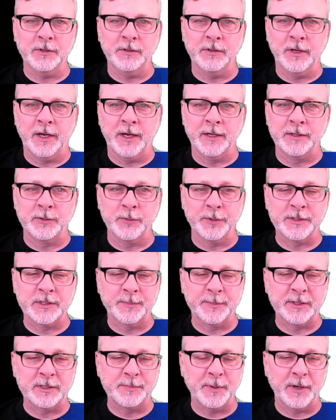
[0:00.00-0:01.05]
doing
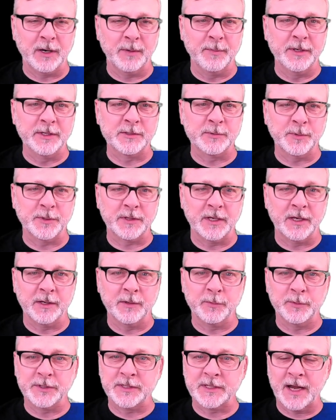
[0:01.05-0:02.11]
some experiments with
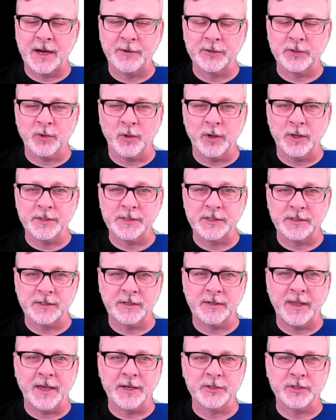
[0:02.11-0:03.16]
styrotorts and
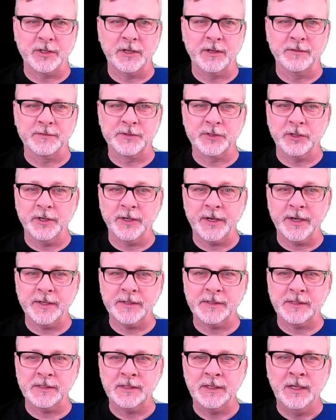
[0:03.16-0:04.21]
detection of
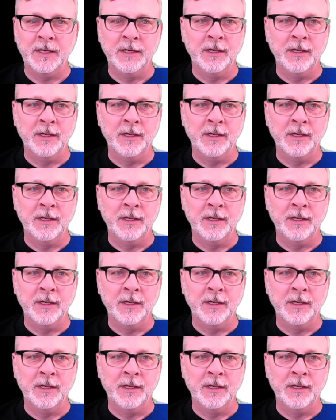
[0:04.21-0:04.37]
surrogates.